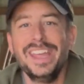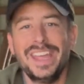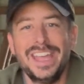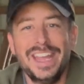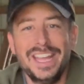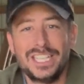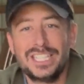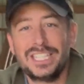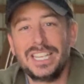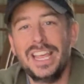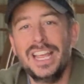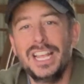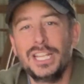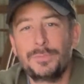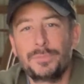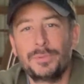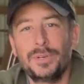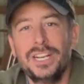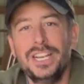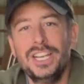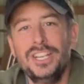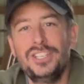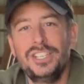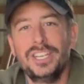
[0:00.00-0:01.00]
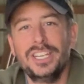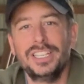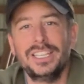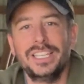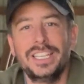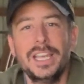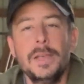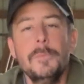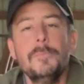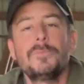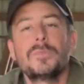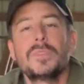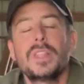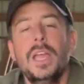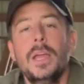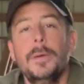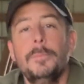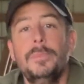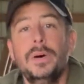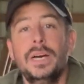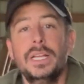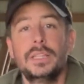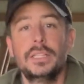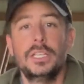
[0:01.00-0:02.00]
It's pretty chilly.
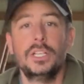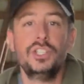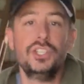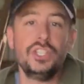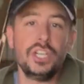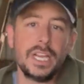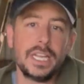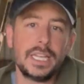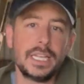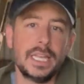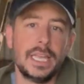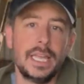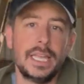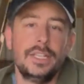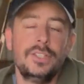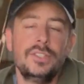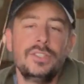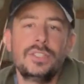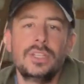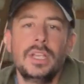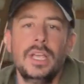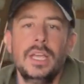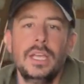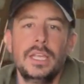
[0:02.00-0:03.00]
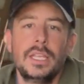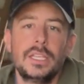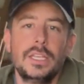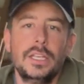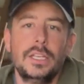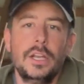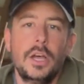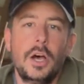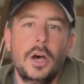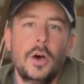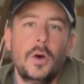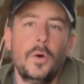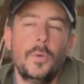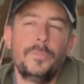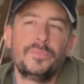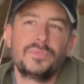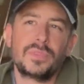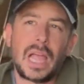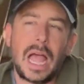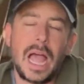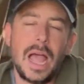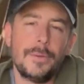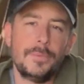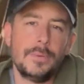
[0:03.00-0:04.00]
But the chickens, you know,
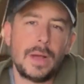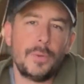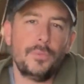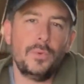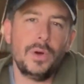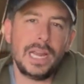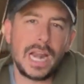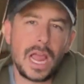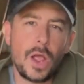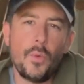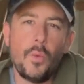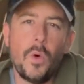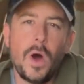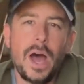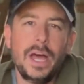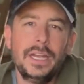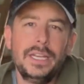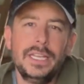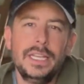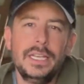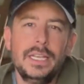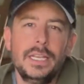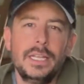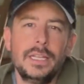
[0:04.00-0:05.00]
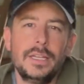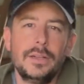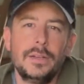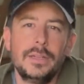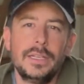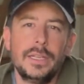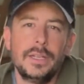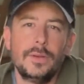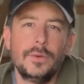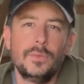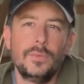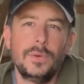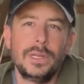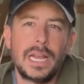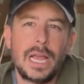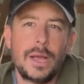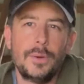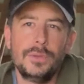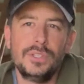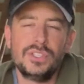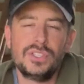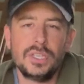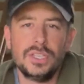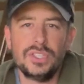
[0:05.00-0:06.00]
what I wanted when I
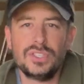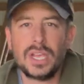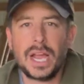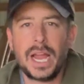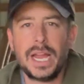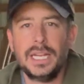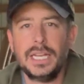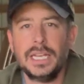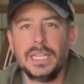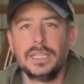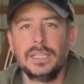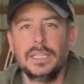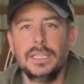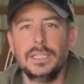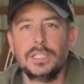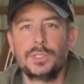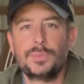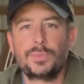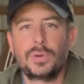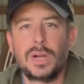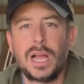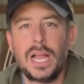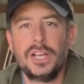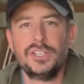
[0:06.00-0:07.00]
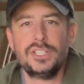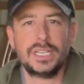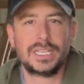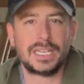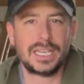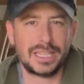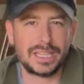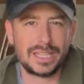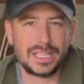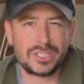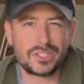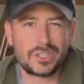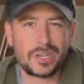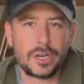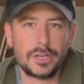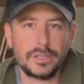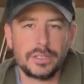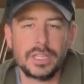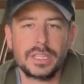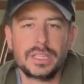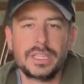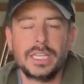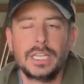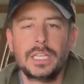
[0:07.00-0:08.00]
was designing this project and
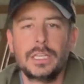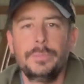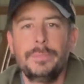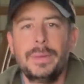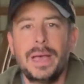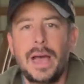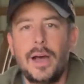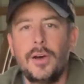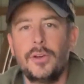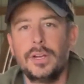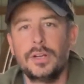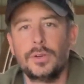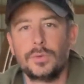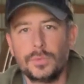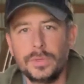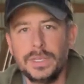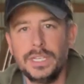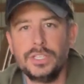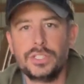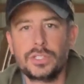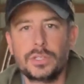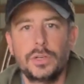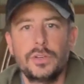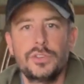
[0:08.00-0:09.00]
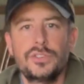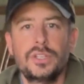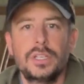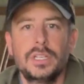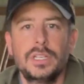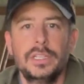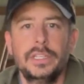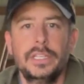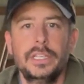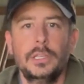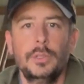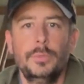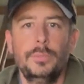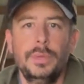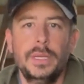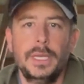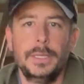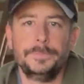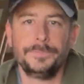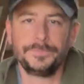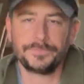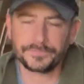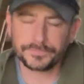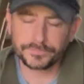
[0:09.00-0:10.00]
starting to think about it, research it a little
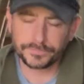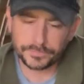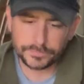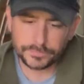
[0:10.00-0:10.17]
bit,